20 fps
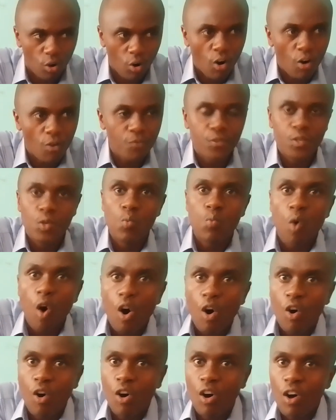of the
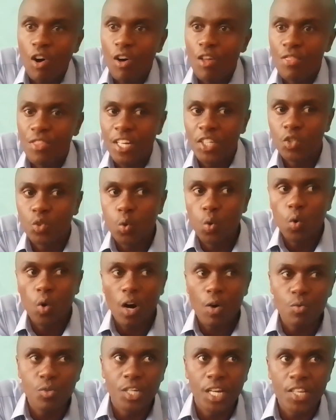war that took
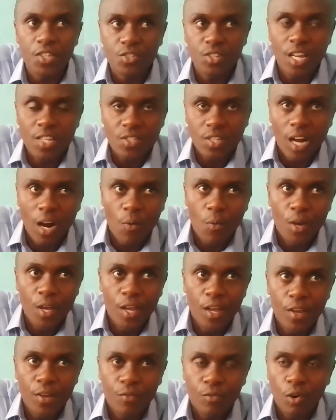Odysseus
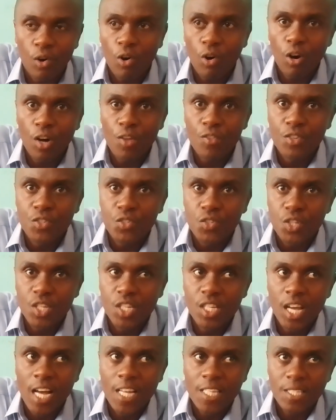away for all these
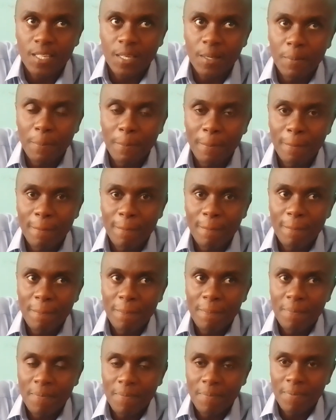years.
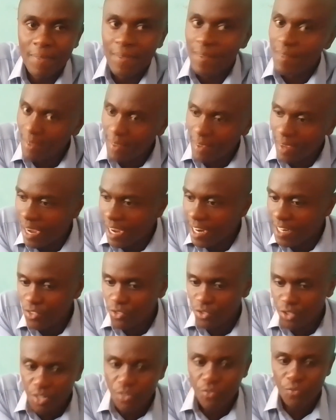And
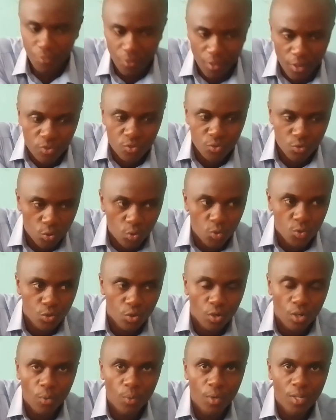she felt so
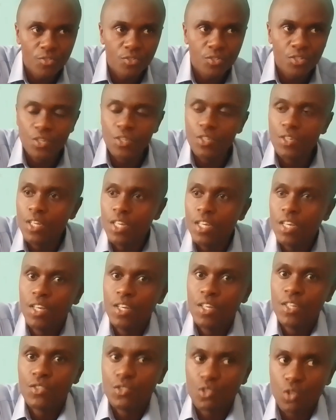sorry when she
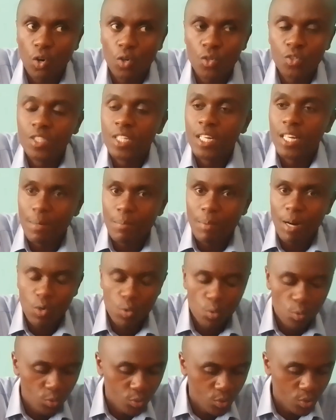saw
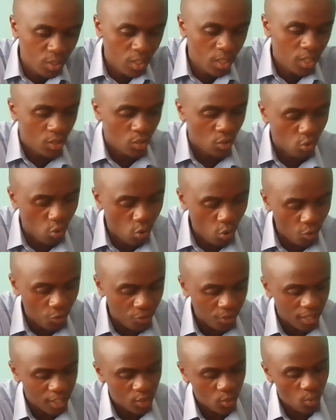Telemachus go
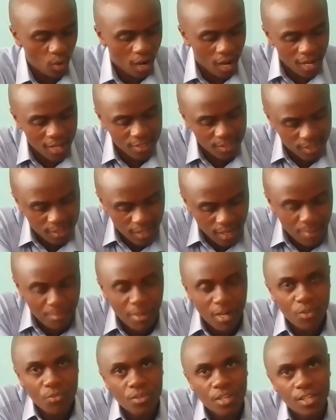there to ask
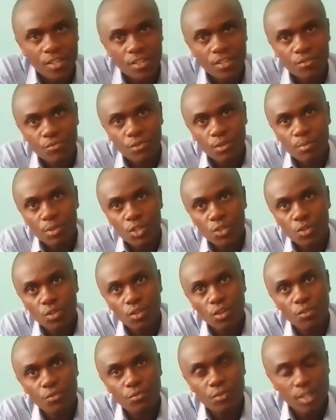about the information
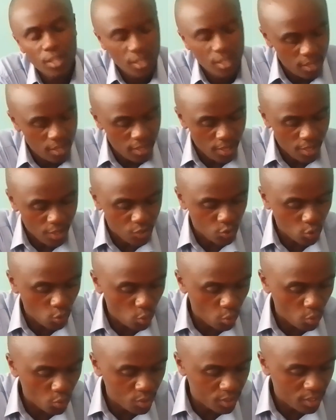of his
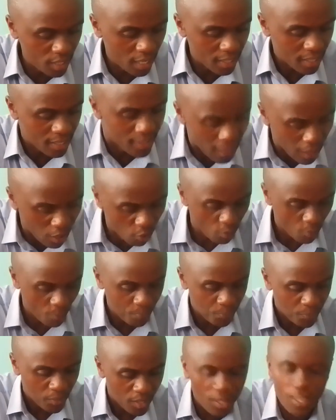own dad. Now,
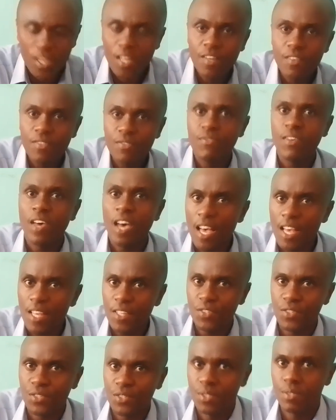in
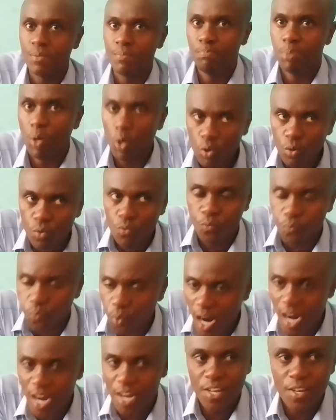this book
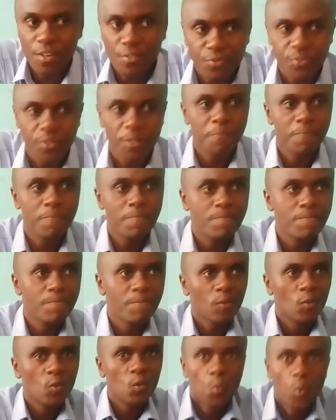5,
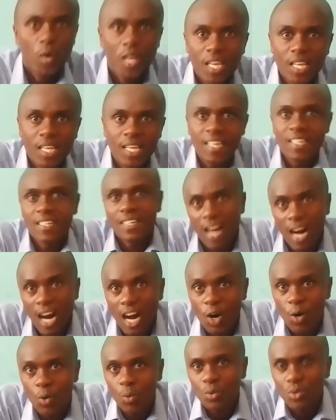we
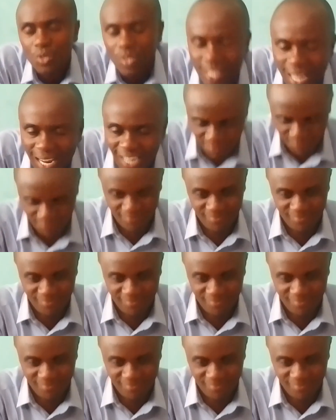encounter,